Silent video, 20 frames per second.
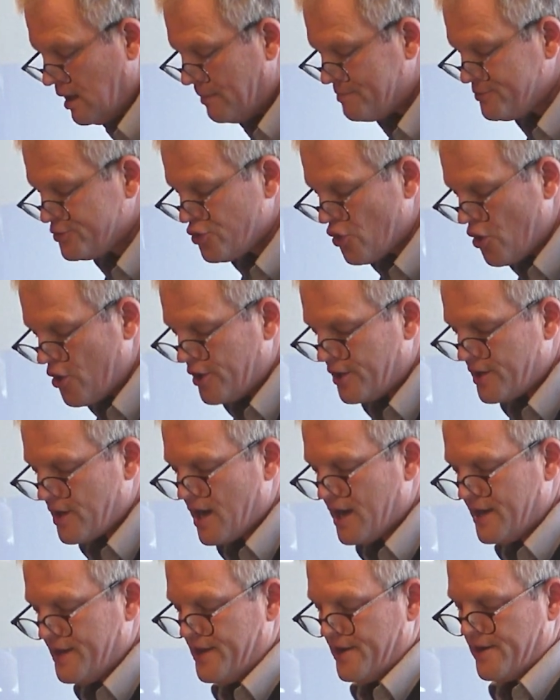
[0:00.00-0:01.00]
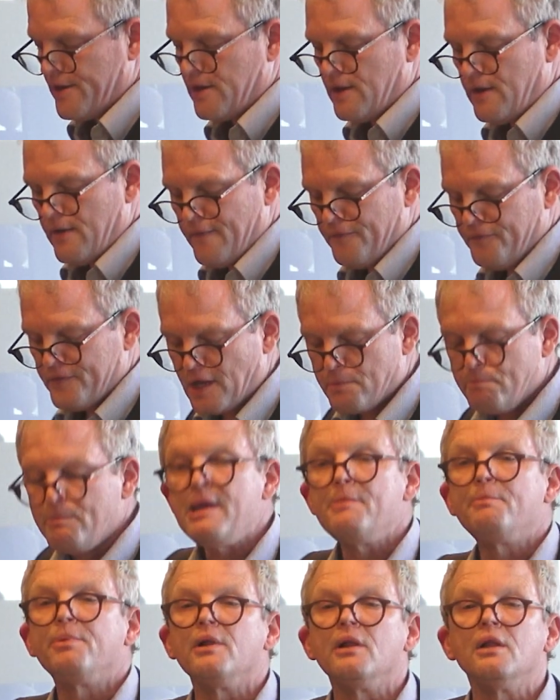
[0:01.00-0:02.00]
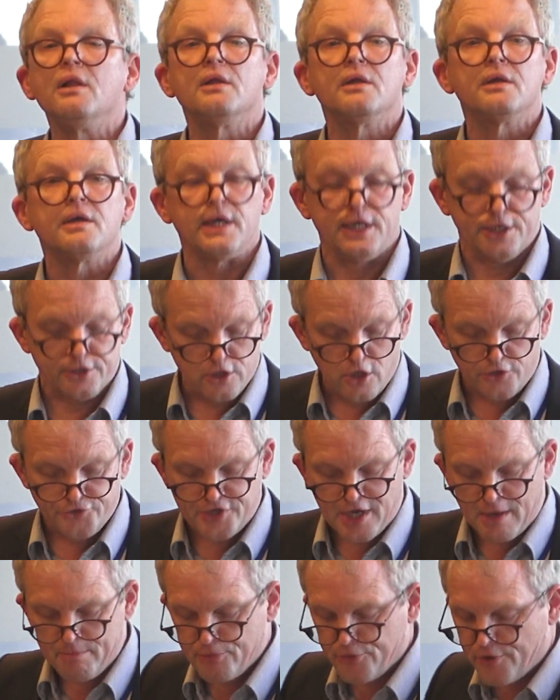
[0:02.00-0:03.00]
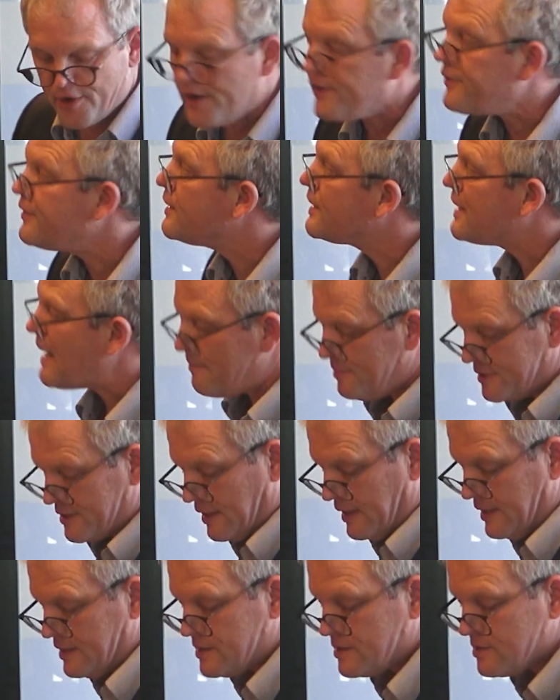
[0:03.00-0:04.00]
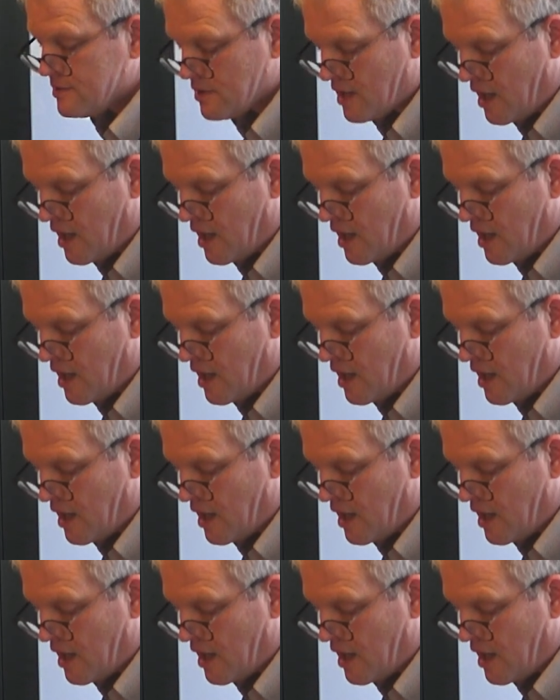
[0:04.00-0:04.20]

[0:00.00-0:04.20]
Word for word: absurd idea that people in contemporary capitalist